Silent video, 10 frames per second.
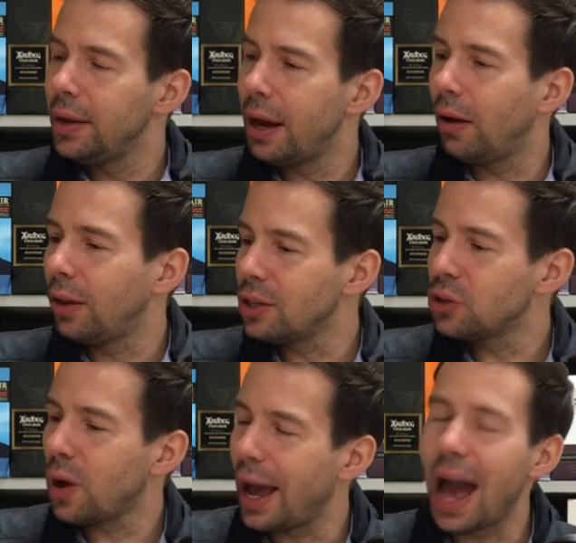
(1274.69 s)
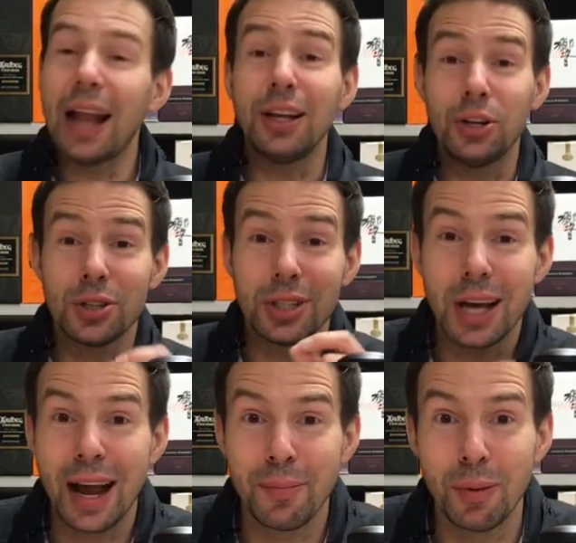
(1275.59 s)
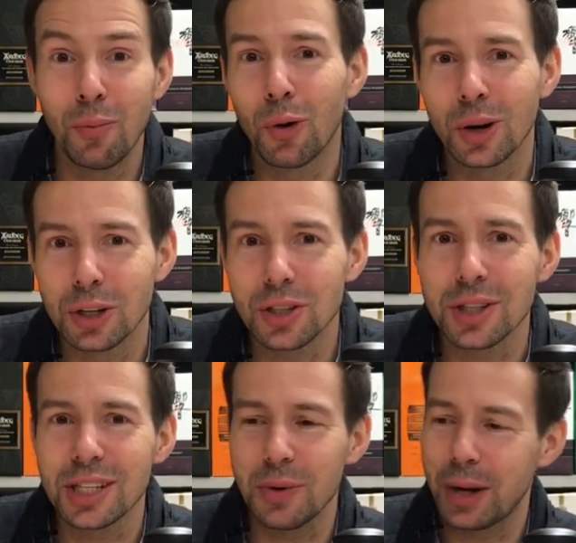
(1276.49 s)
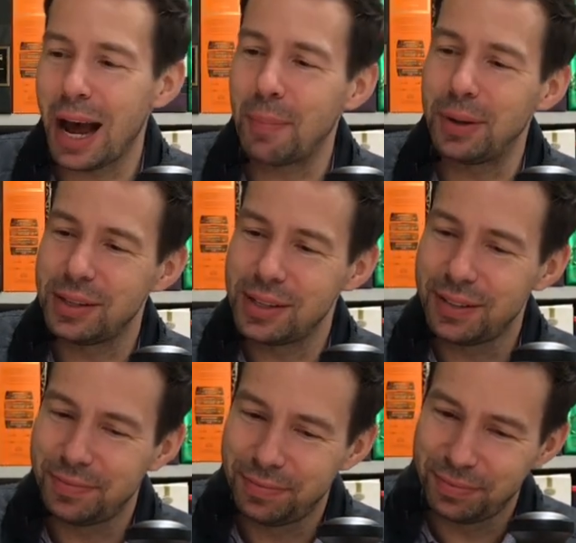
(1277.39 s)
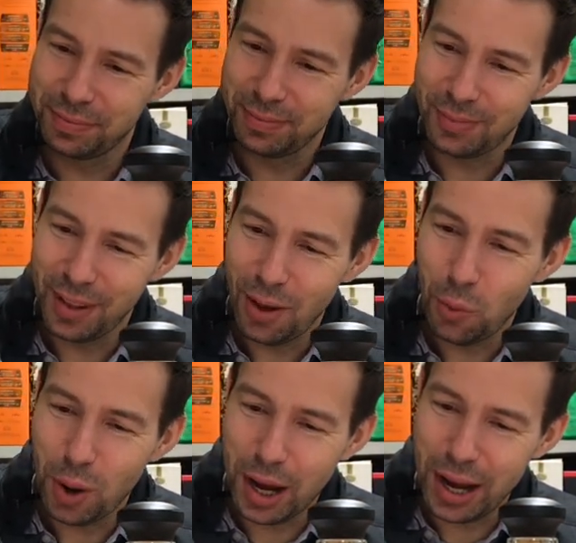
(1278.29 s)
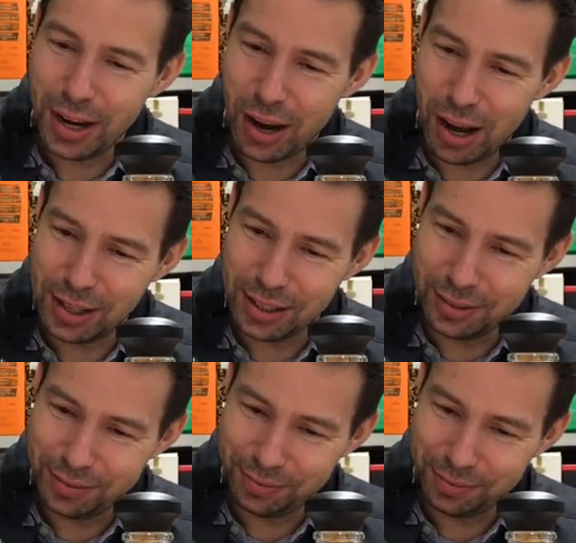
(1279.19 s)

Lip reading: Now, let's try adding just a tiny bit more and just to see what happens. Why not?